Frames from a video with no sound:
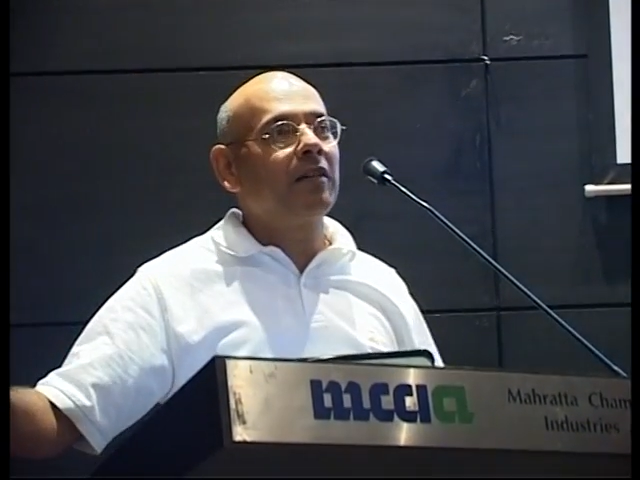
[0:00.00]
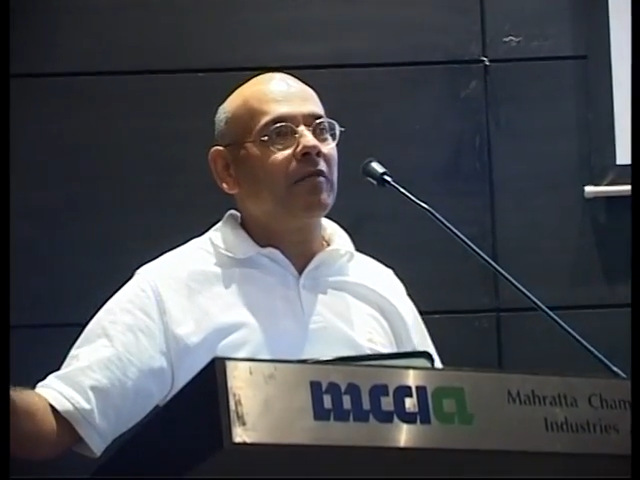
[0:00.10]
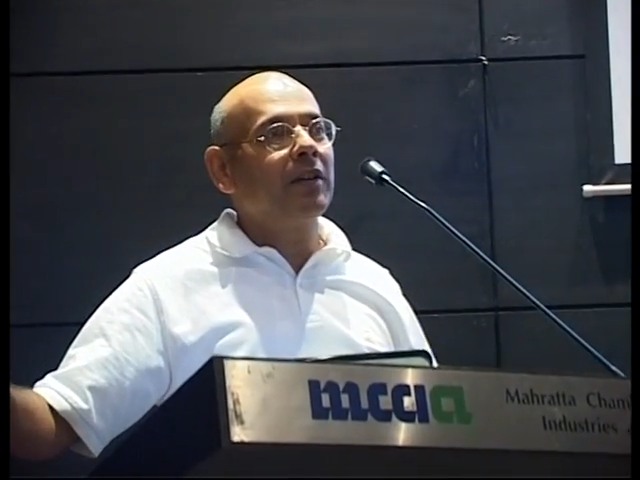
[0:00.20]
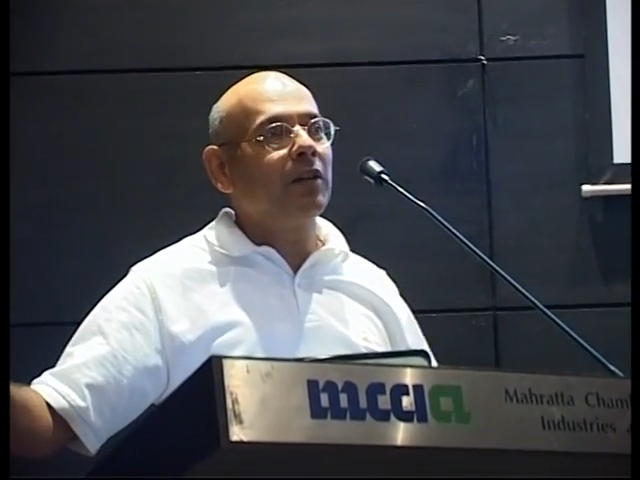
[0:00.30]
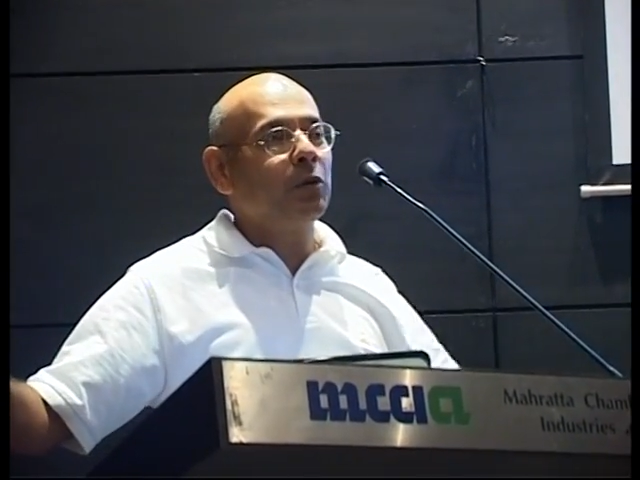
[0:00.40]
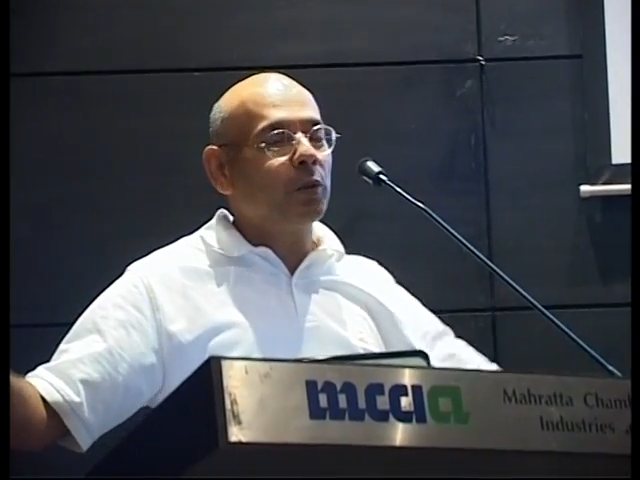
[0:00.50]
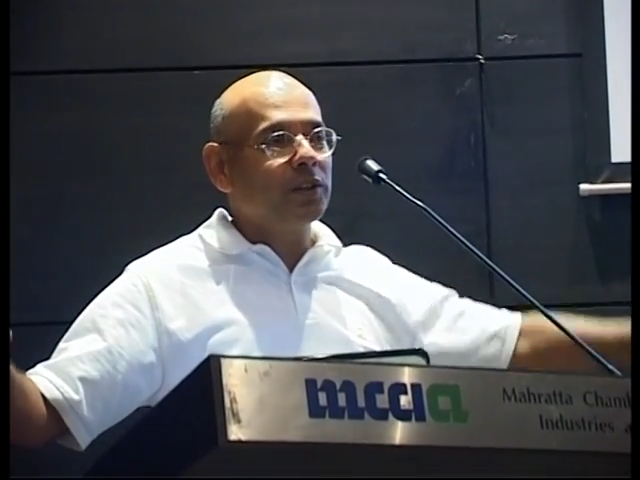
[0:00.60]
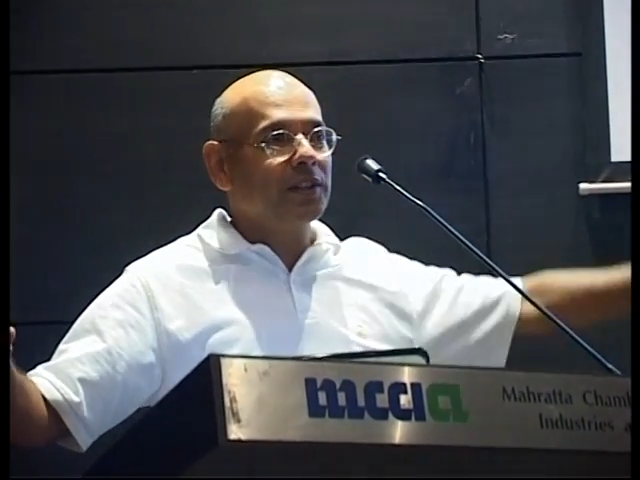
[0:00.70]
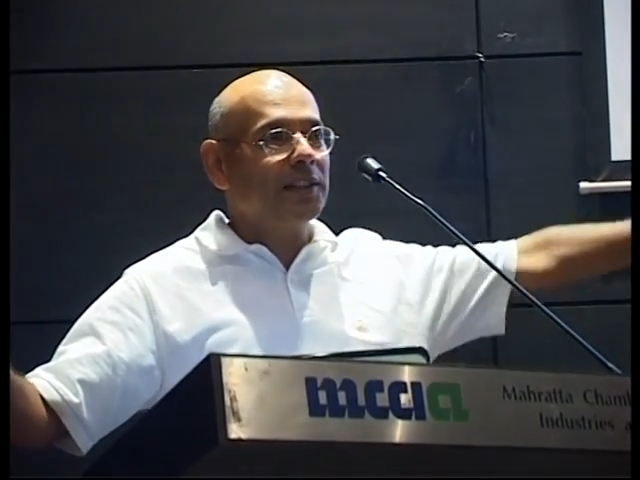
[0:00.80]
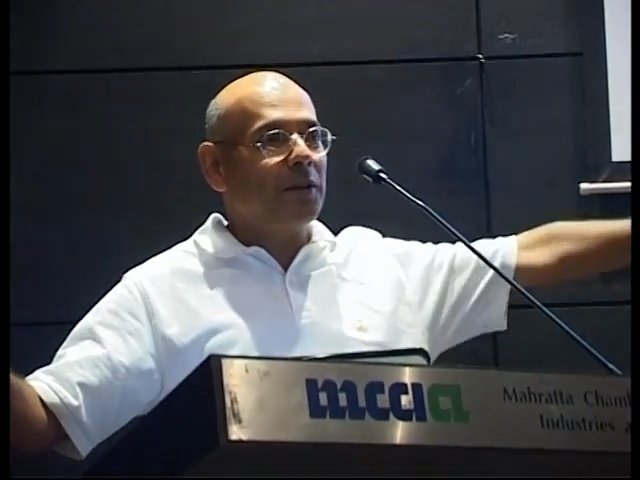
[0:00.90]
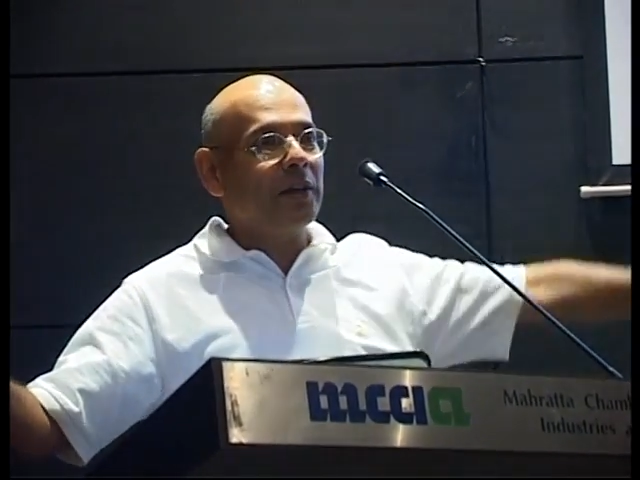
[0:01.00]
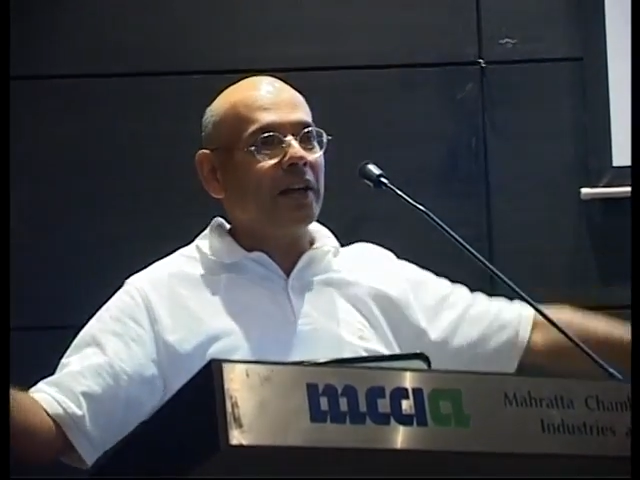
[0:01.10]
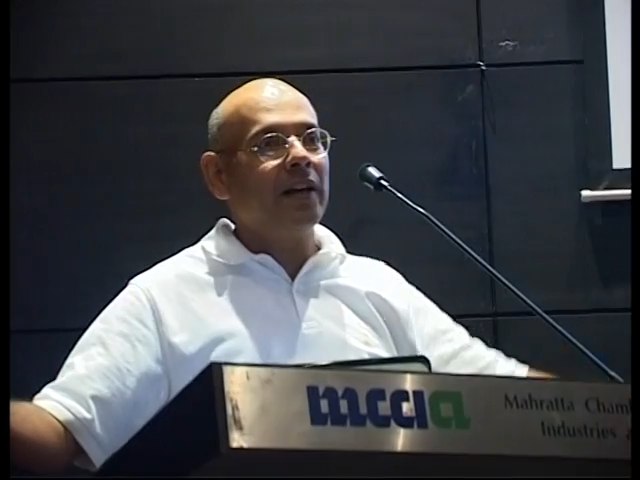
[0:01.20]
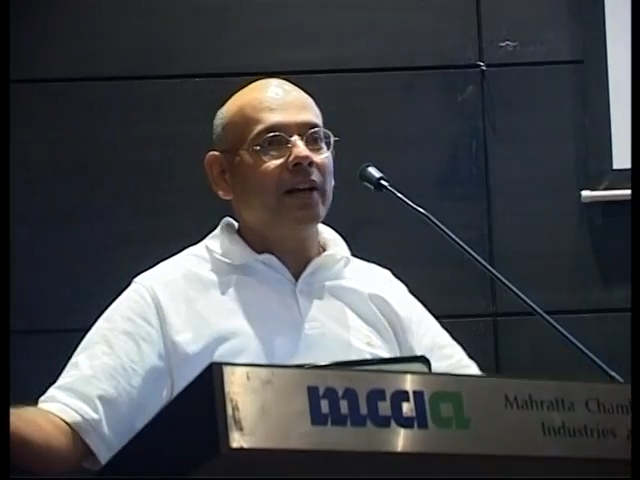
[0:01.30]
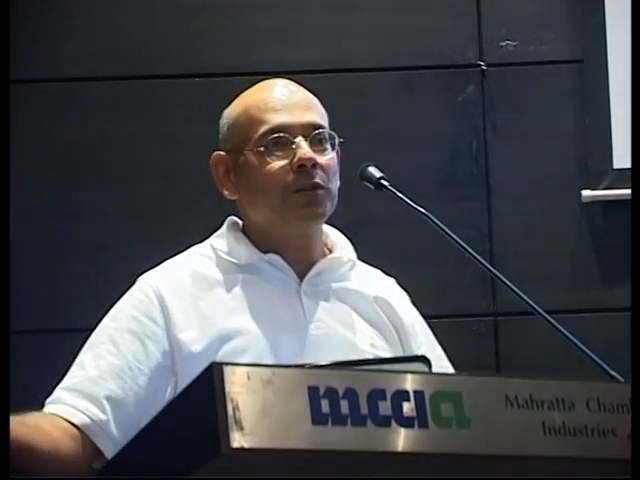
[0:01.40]
and when the US is sleeping,
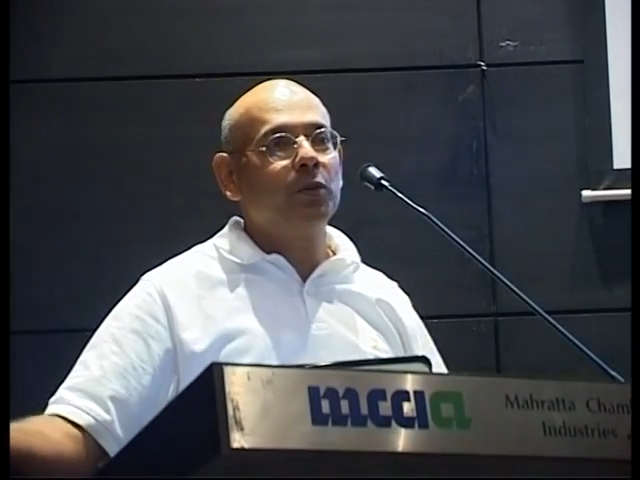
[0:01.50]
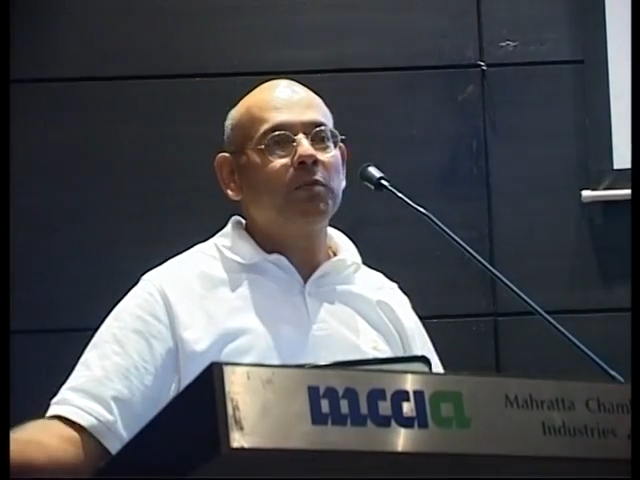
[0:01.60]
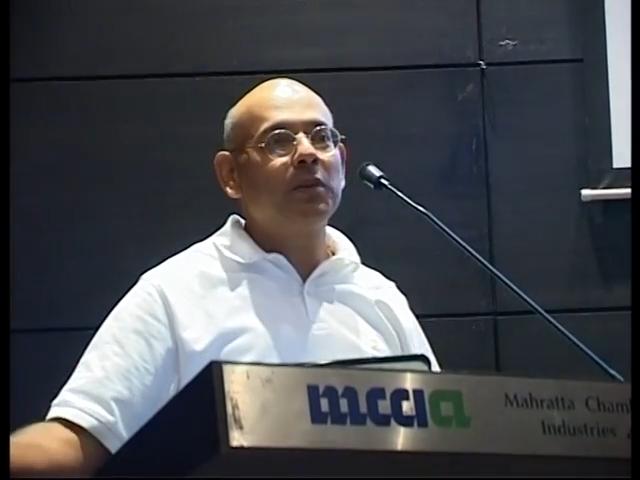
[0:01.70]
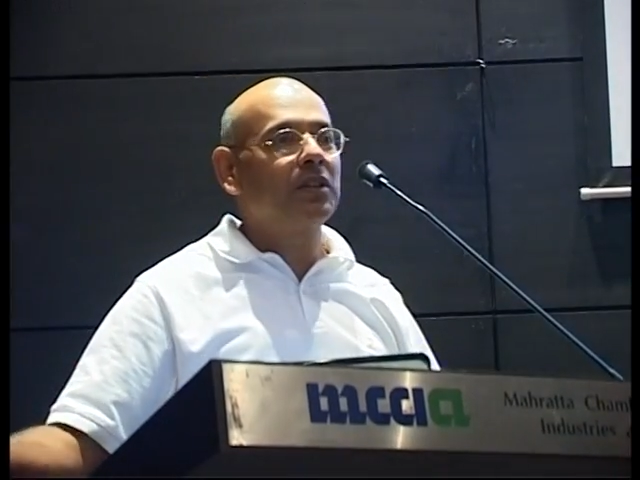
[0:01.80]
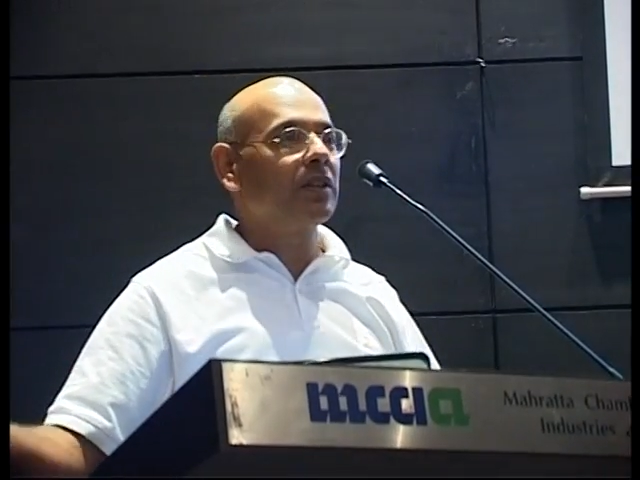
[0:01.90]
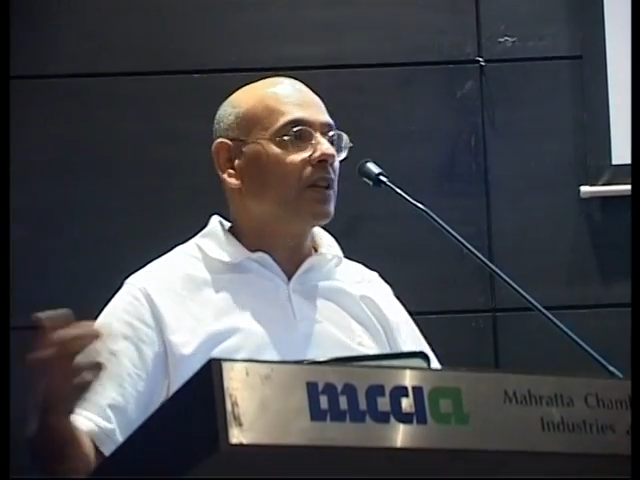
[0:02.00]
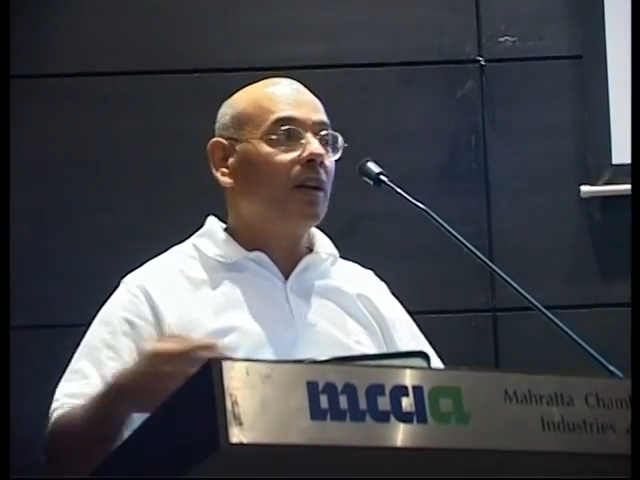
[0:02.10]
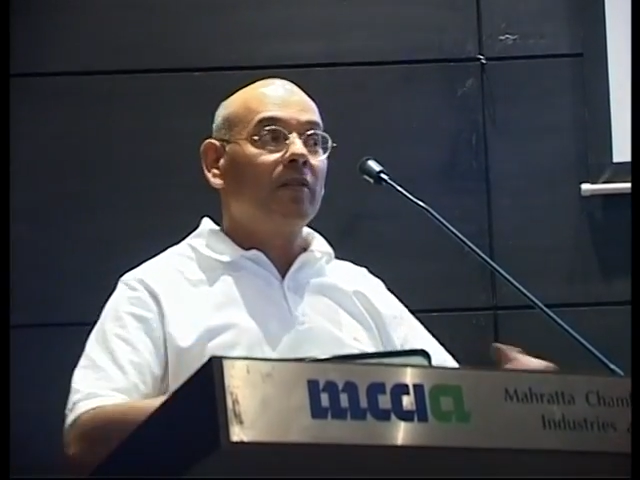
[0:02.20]
India is doing business.